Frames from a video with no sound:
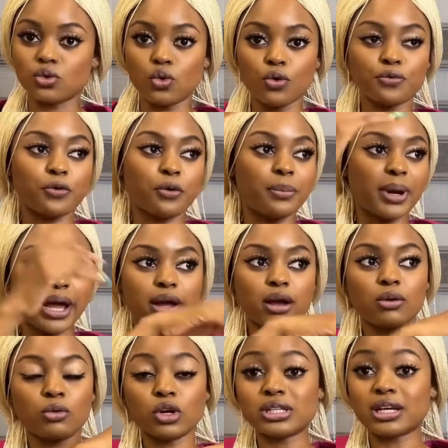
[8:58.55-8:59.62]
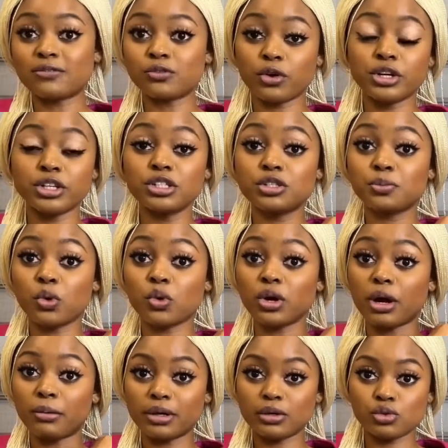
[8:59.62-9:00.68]
Go from like, because I've already spoken
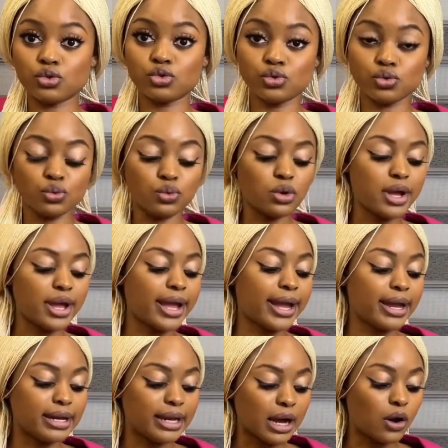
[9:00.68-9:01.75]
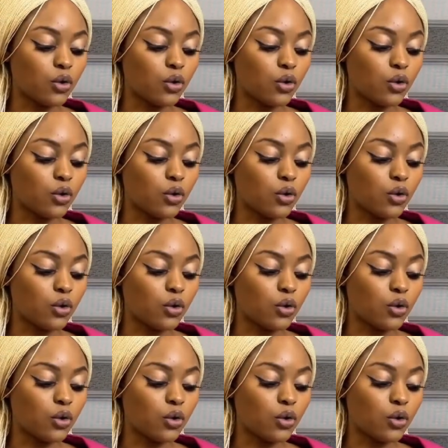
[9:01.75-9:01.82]
about 2 earlier